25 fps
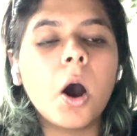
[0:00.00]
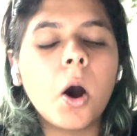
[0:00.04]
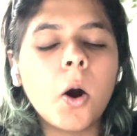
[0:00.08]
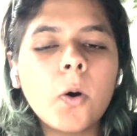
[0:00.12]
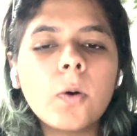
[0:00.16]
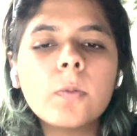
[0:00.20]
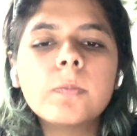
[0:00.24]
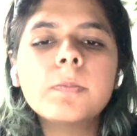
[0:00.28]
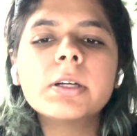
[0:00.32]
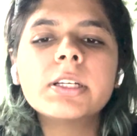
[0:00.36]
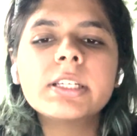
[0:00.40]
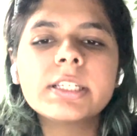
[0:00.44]

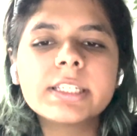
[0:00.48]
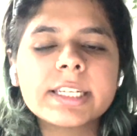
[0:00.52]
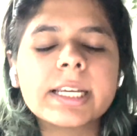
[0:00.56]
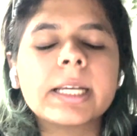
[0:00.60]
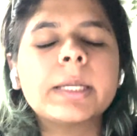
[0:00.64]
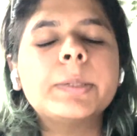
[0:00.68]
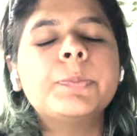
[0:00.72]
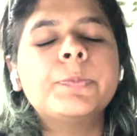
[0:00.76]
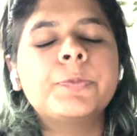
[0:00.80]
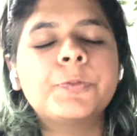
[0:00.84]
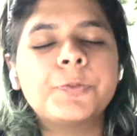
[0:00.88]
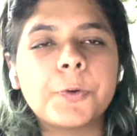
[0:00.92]

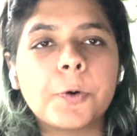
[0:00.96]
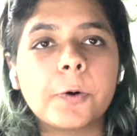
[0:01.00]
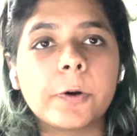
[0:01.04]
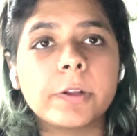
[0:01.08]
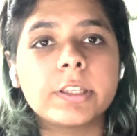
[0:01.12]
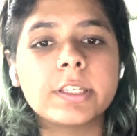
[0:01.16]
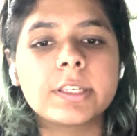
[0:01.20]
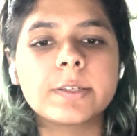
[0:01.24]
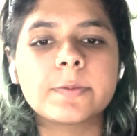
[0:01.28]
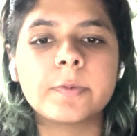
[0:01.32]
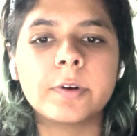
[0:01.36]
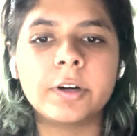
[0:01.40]
OpenType
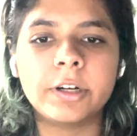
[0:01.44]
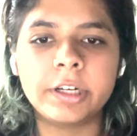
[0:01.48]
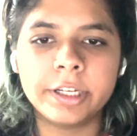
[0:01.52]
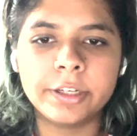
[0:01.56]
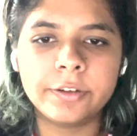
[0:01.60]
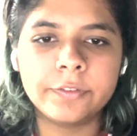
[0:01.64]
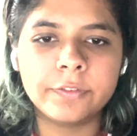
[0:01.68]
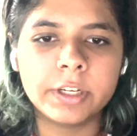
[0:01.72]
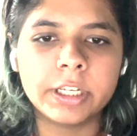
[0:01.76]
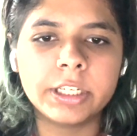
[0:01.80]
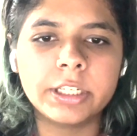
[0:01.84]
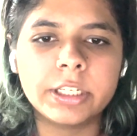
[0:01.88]
fonts were
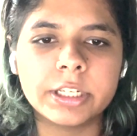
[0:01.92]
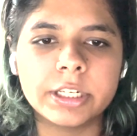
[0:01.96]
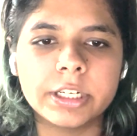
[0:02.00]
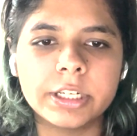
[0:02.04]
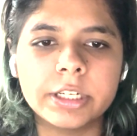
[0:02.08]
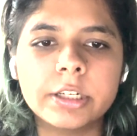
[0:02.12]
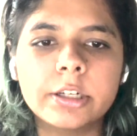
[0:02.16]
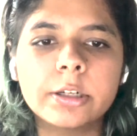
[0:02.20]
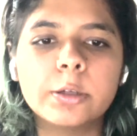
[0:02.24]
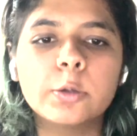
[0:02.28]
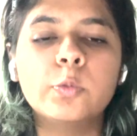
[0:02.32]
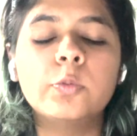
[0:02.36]

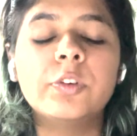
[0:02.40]
invented,